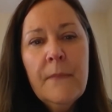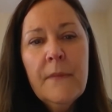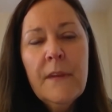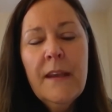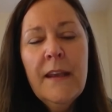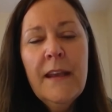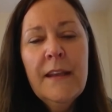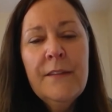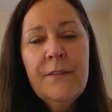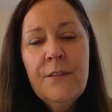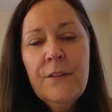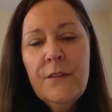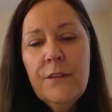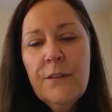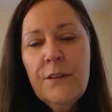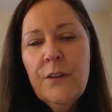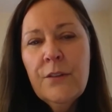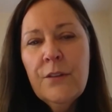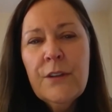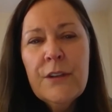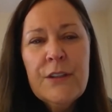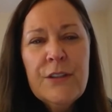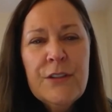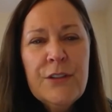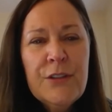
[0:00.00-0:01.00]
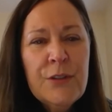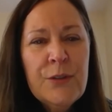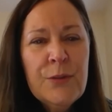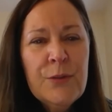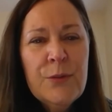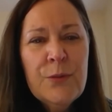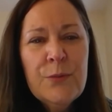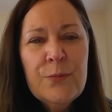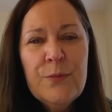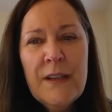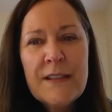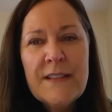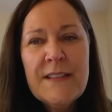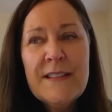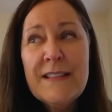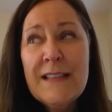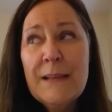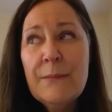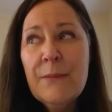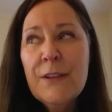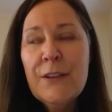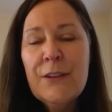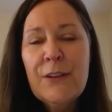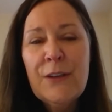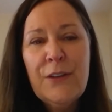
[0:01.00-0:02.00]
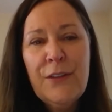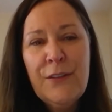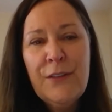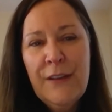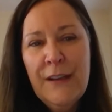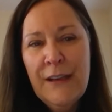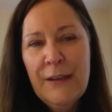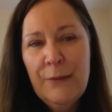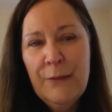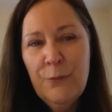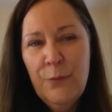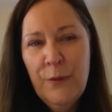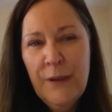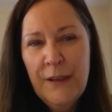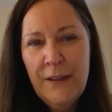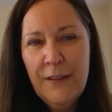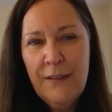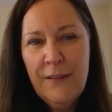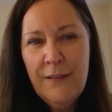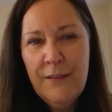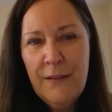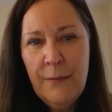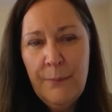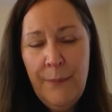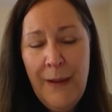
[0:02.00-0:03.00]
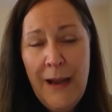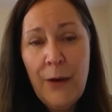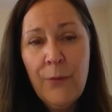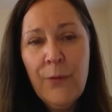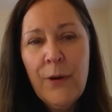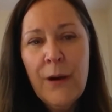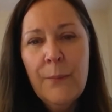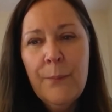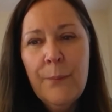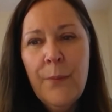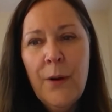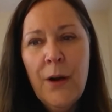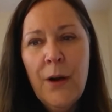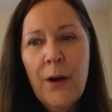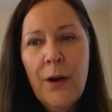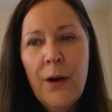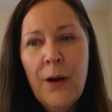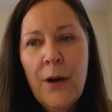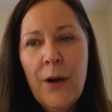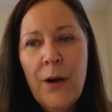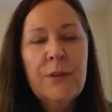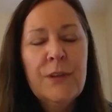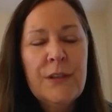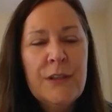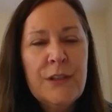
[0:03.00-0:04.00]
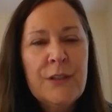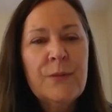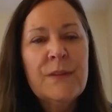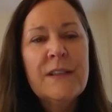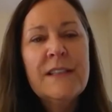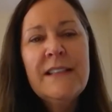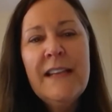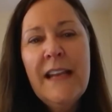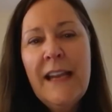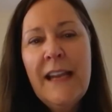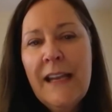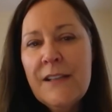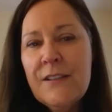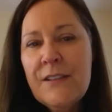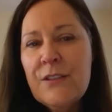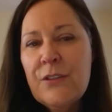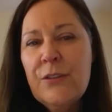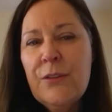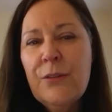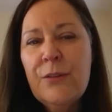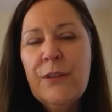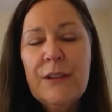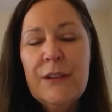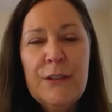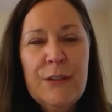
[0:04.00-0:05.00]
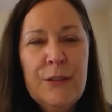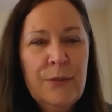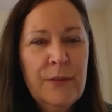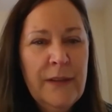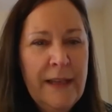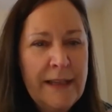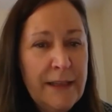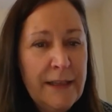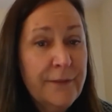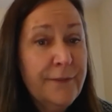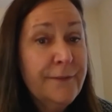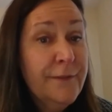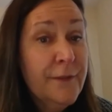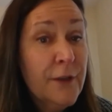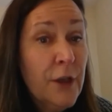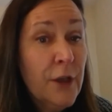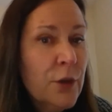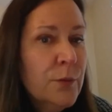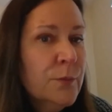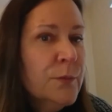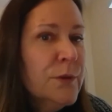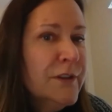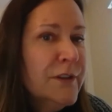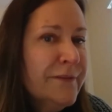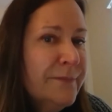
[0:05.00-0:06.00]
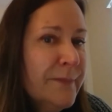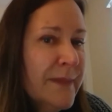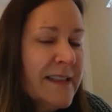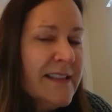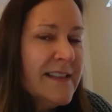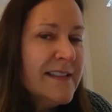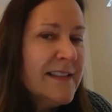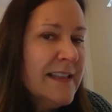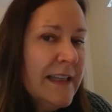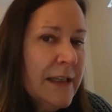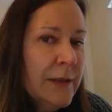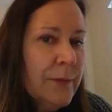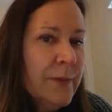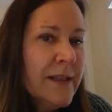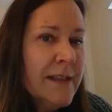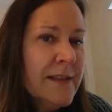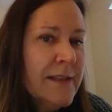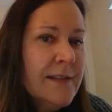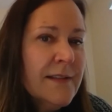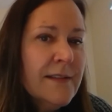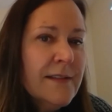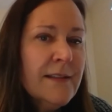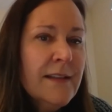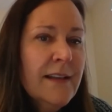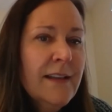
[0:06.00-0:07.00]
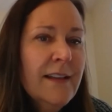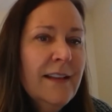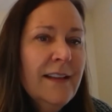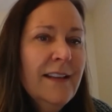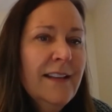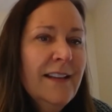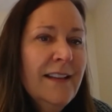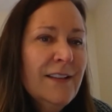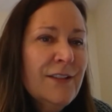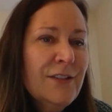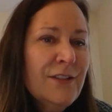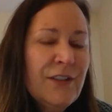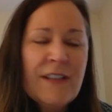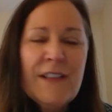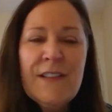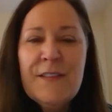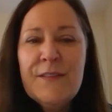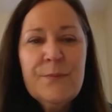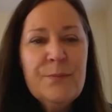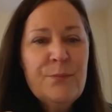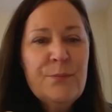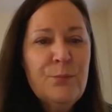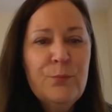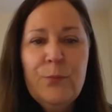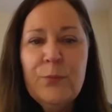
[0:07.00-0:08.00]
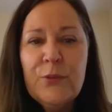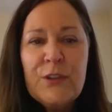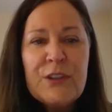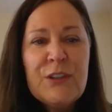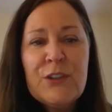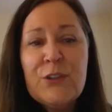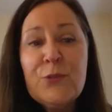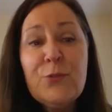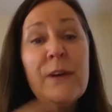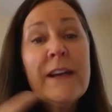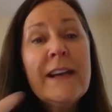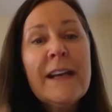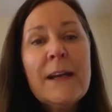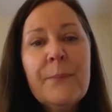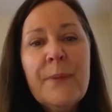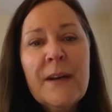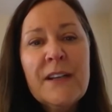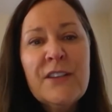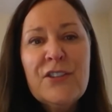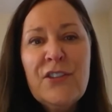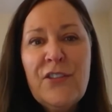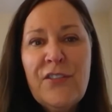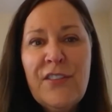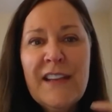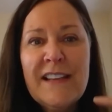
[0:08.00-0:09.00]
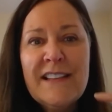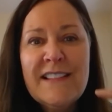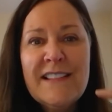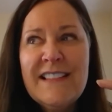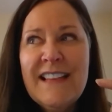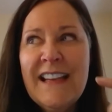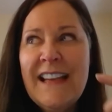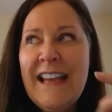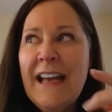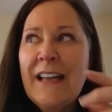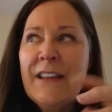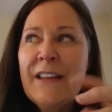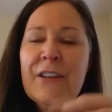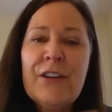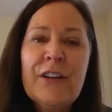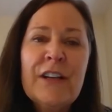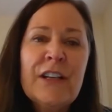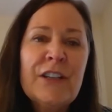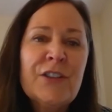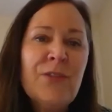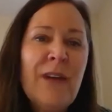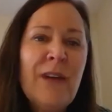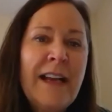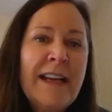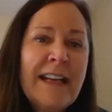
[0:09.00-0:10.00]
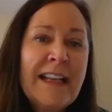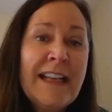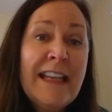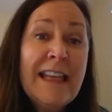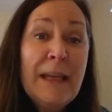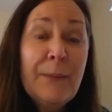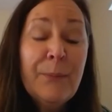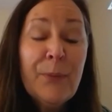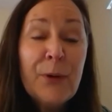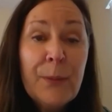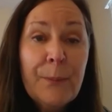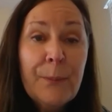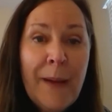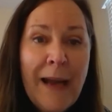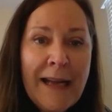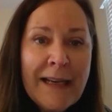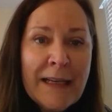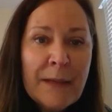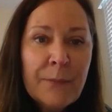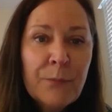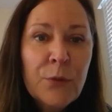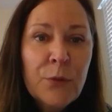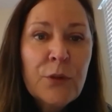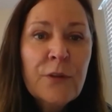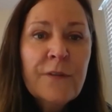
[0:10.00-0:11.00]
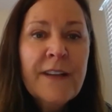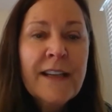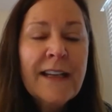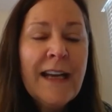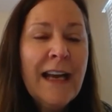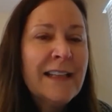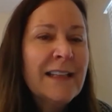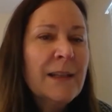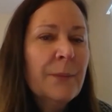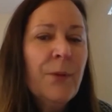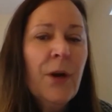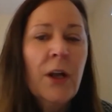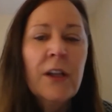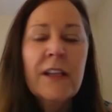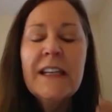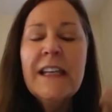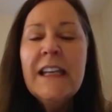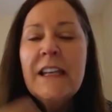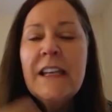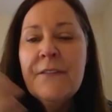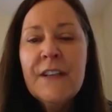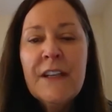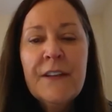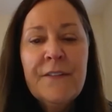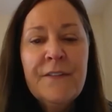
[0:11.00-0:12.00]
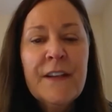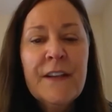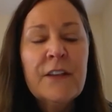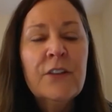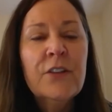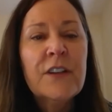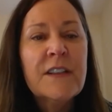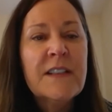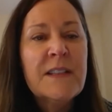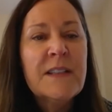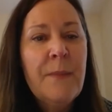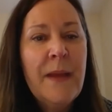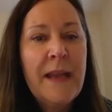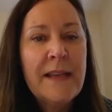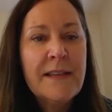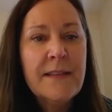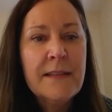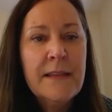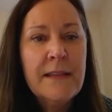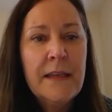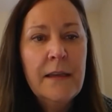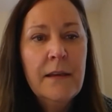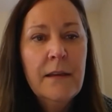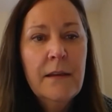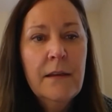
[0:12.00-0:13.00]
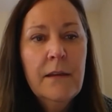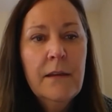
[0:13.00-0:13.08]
And you can do a similar thing with the Power Up Ball. You can do a dance, or you can do like a flow movement sequence. Just string a bunch of things together and try to keep her body moving on the ball, even if it looks messy.